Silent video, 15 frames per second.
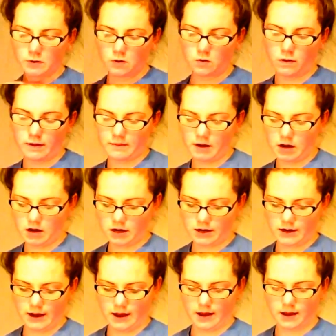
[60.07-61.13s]
put ointment on her
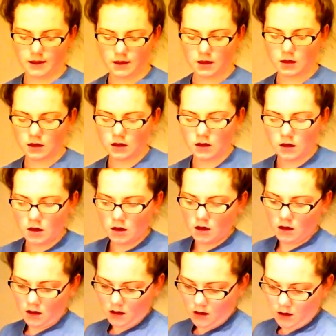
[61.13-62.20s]
neck
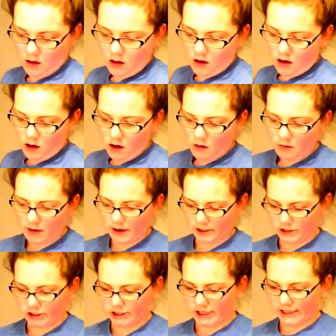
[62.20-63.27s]

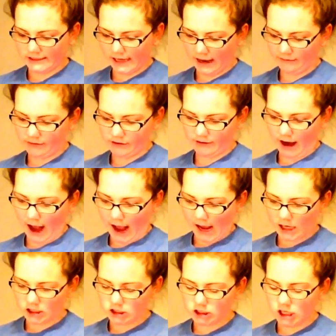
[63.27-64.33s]
because she does have the
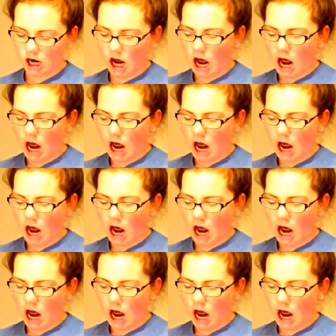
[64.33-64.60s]
rash.